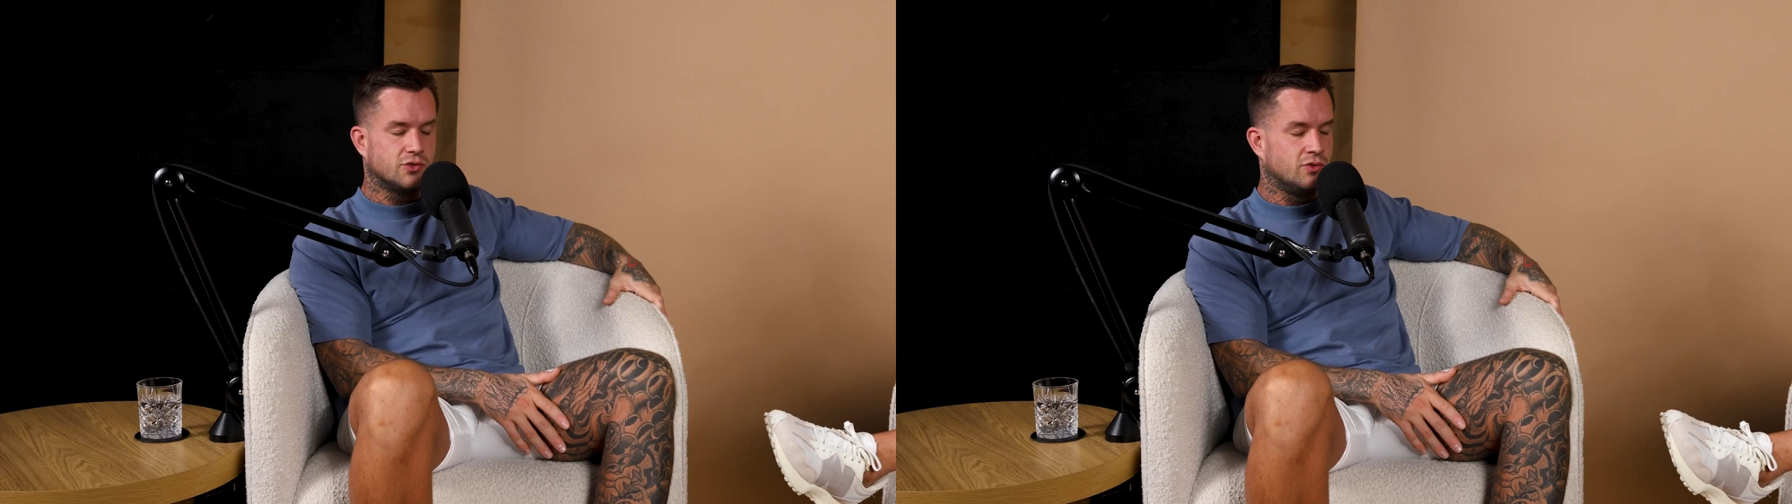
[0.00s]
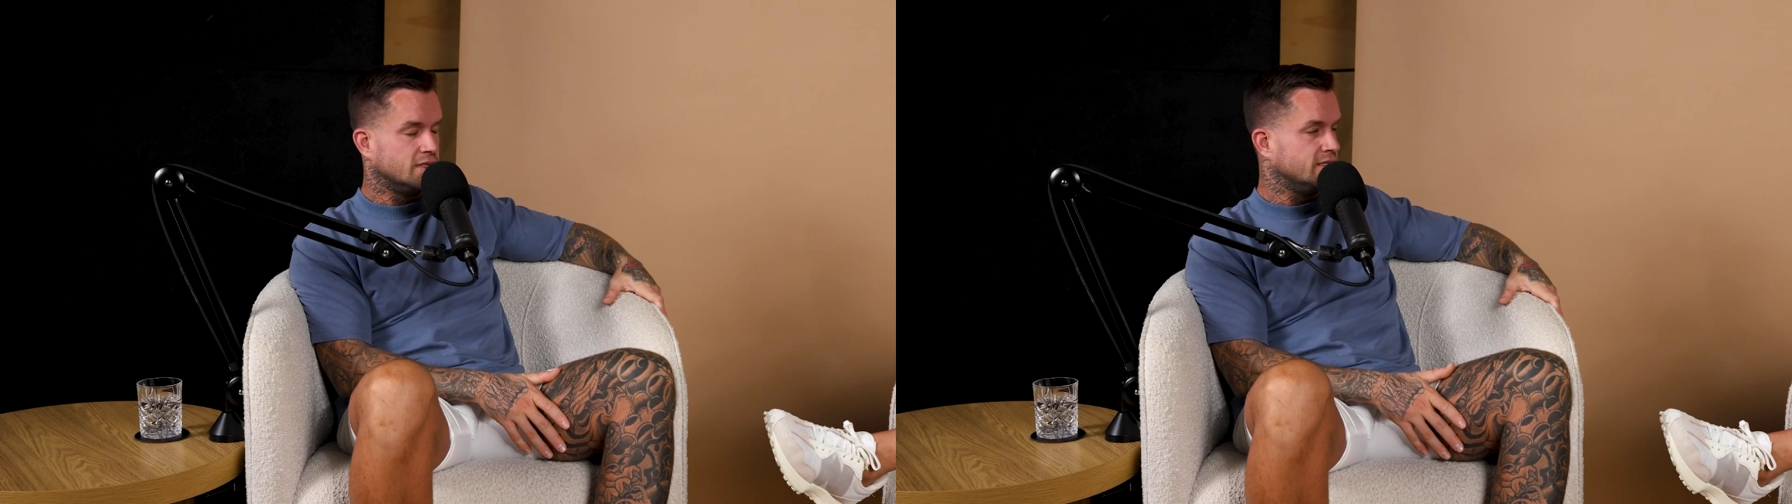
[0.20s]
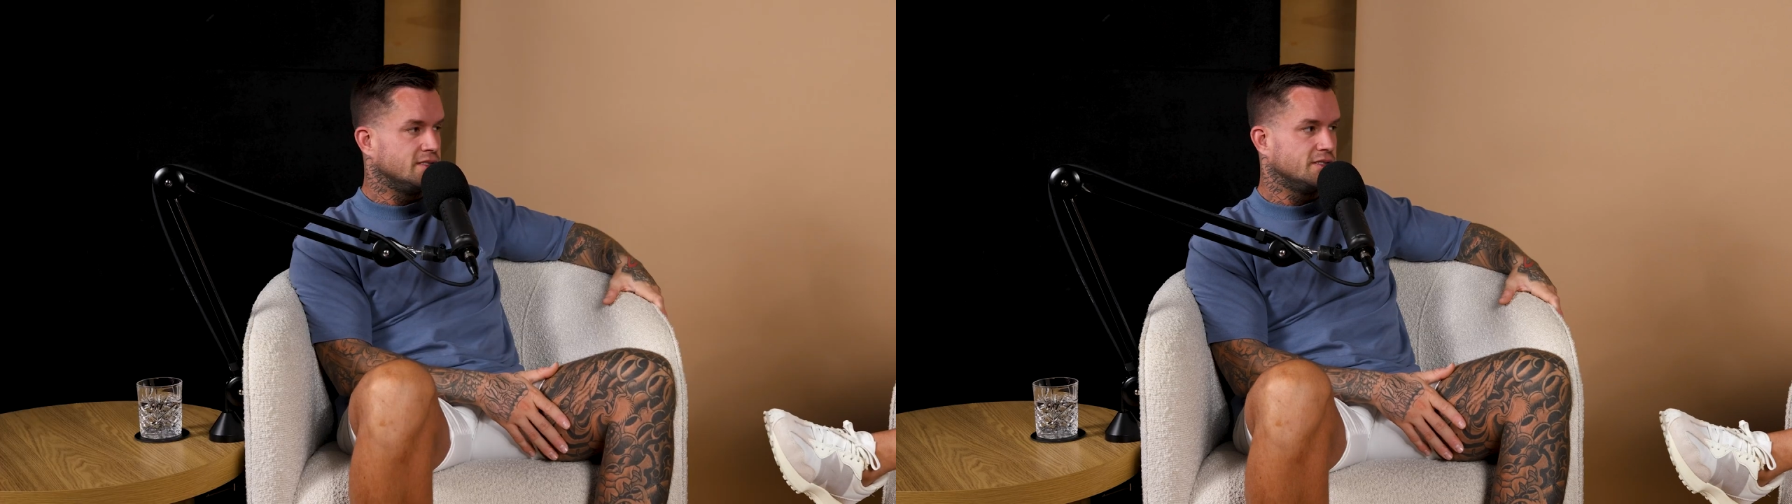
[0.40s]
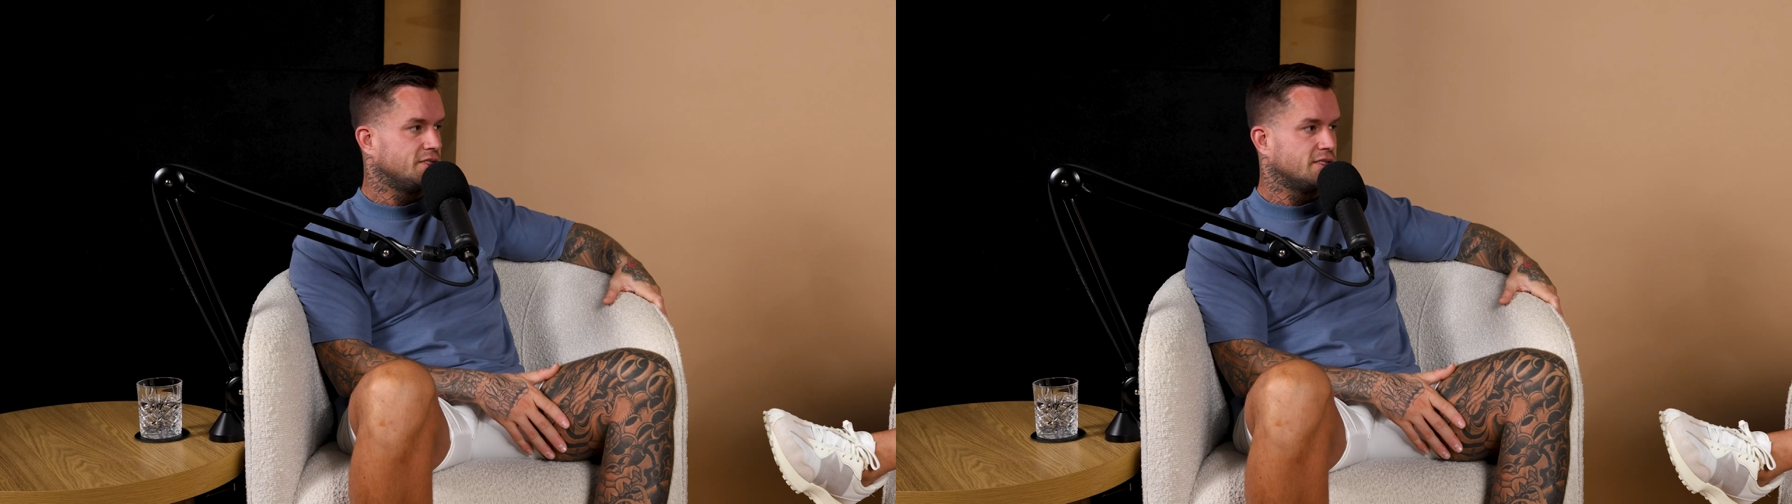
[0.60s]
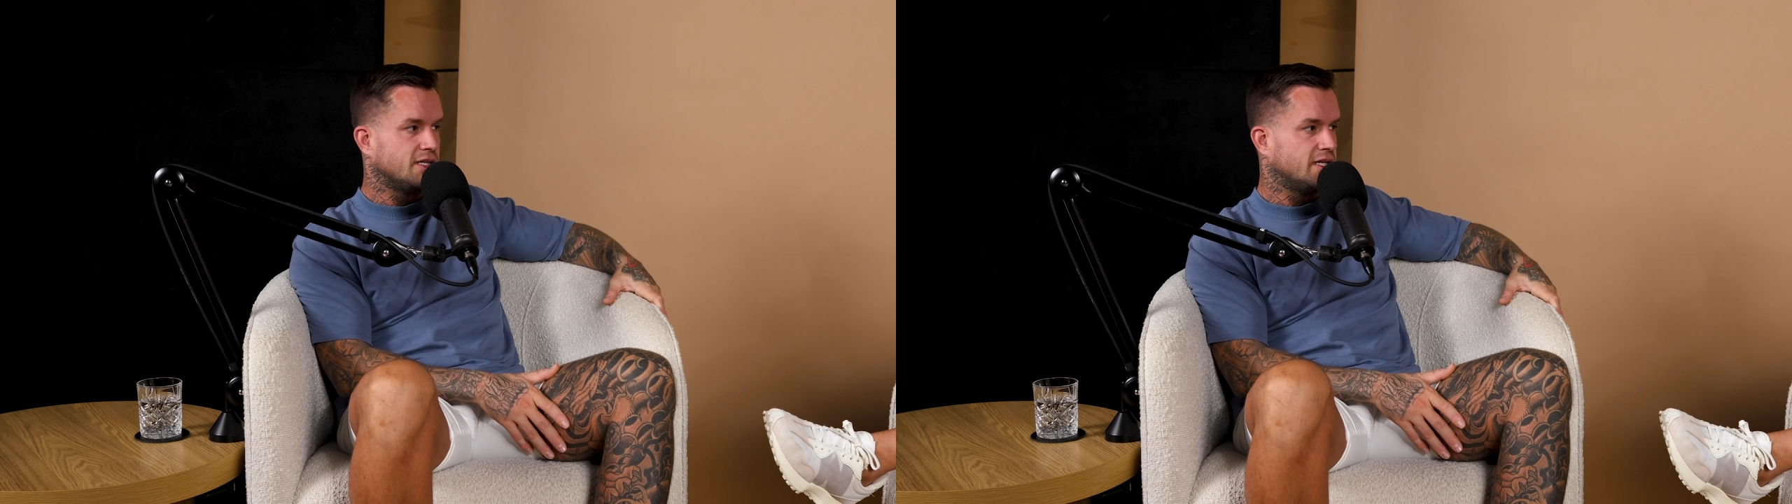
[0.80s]
That's all it is.
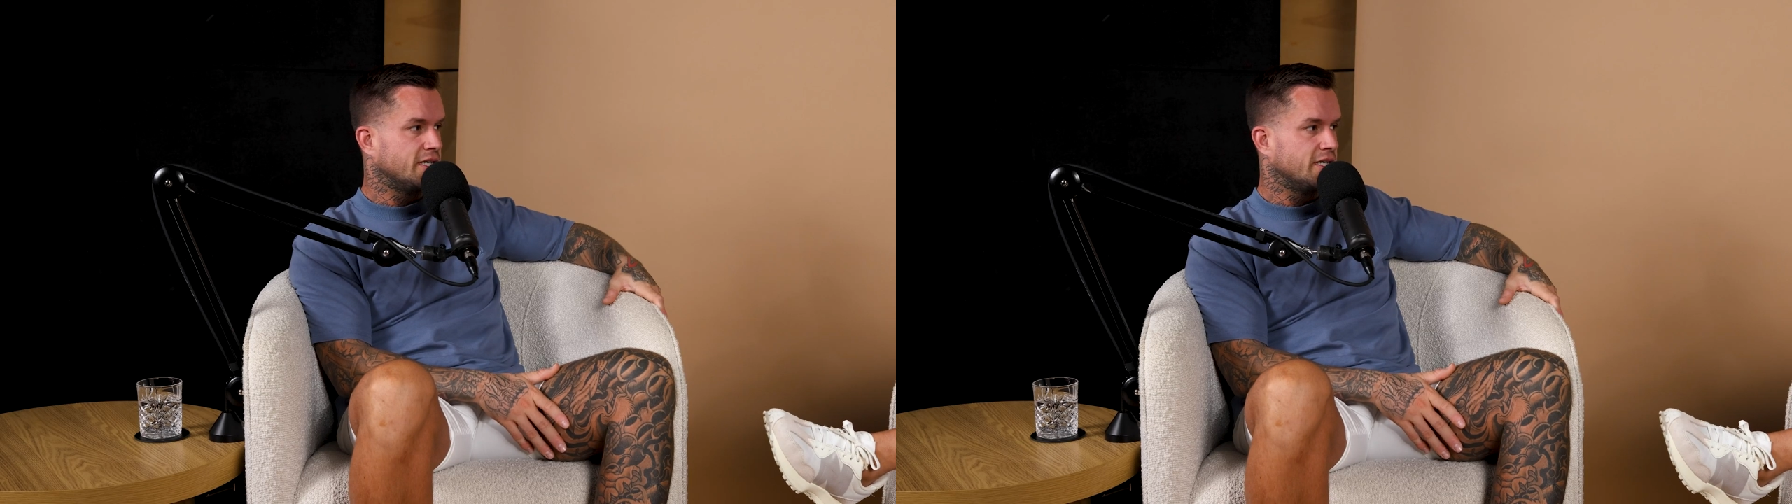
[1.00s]
It's just the